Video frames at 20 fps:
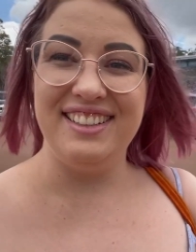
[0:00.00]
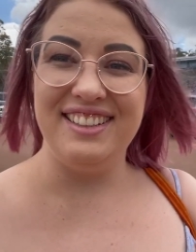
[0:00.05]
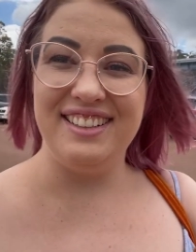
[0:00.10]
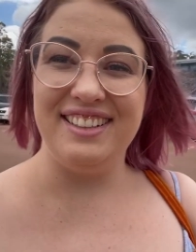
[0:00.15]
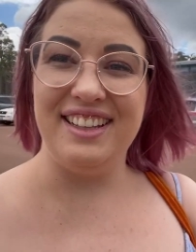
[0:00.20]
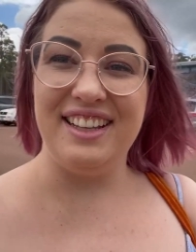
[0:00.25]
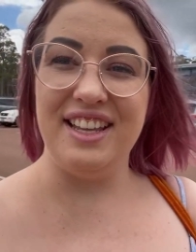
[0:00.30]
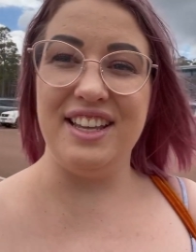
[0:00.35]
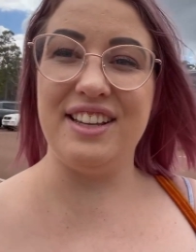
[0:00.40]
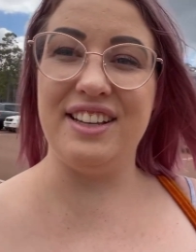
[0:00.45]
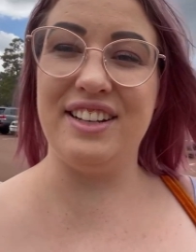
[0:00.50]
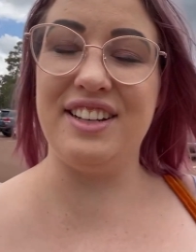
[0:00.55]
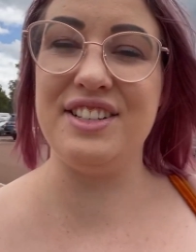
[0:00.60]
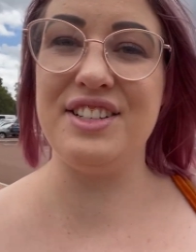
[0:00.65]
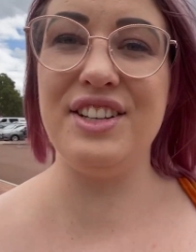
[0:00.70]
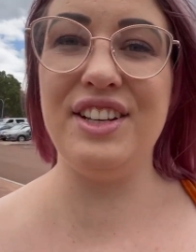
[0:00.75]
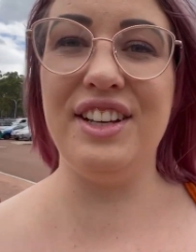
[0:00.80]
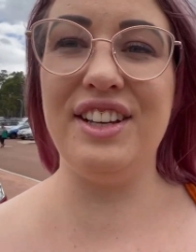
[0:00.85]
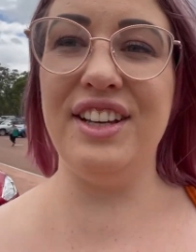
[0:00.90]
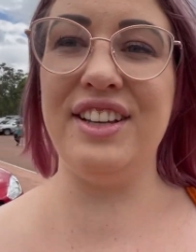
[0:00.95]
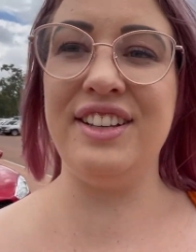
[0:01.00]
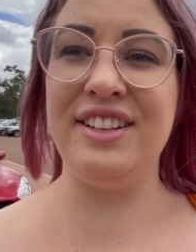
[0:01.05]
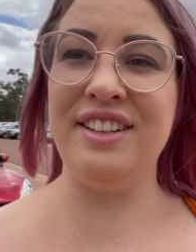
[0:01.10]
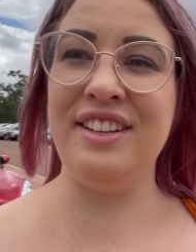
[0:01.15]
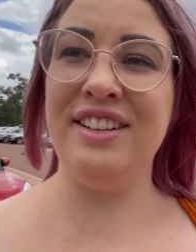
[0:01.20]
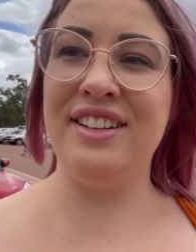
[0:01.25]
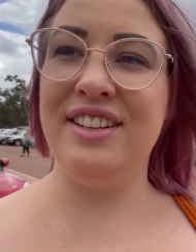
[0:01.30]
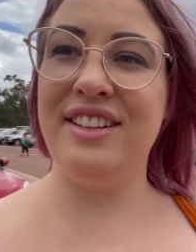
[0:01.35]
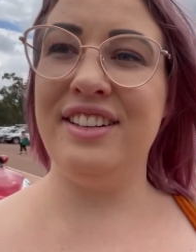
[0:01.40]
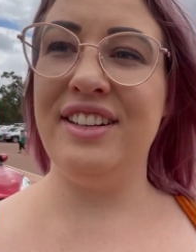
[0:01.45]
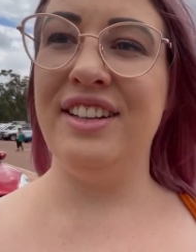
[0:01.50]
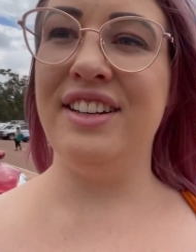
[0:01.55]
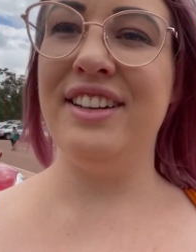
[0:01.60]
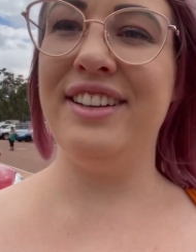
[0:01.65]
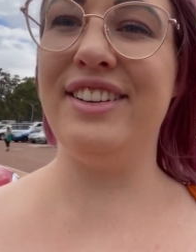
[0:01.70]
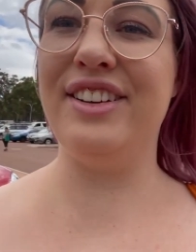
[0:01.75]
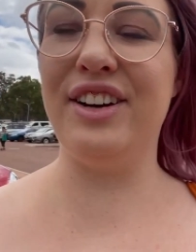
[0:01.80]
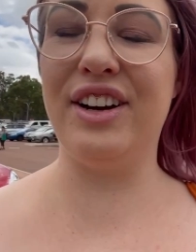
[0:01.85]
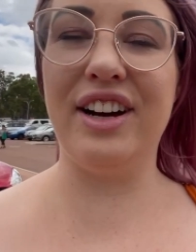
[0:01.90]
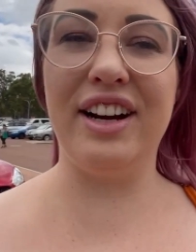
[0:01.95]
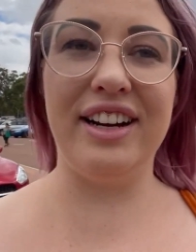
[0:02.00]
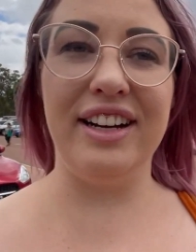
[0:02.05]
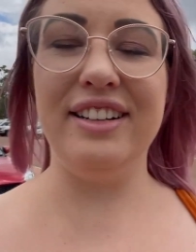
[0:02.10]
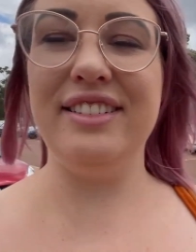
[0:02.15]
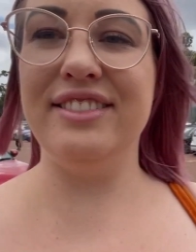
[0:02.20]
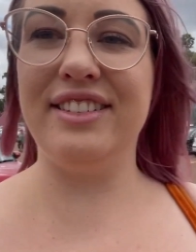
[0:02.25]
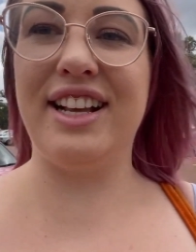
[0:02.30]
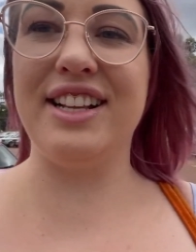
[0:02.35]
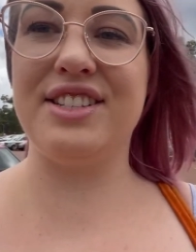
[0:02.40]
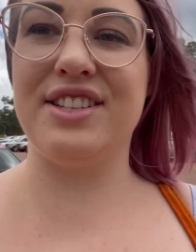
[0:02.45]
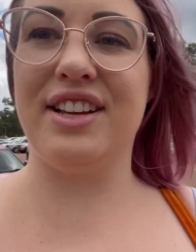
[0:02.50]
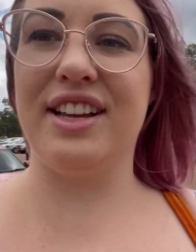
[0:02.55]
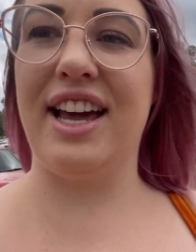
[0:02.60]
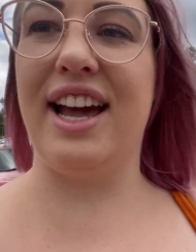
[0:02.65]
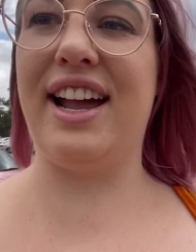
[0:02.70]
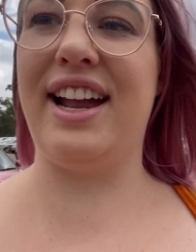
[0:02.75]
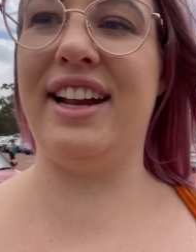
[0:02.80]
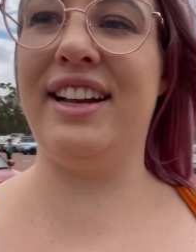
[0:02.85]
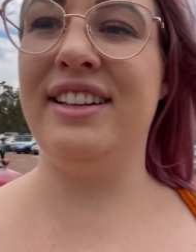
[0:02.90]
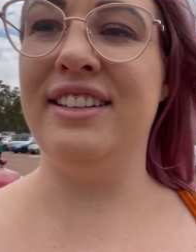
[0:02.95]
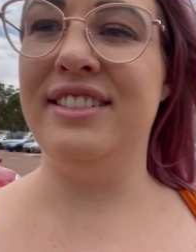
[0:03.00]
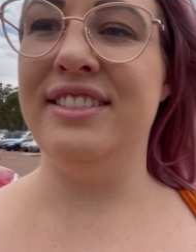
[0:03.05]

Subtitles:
Are you going to turn? No, that's okay.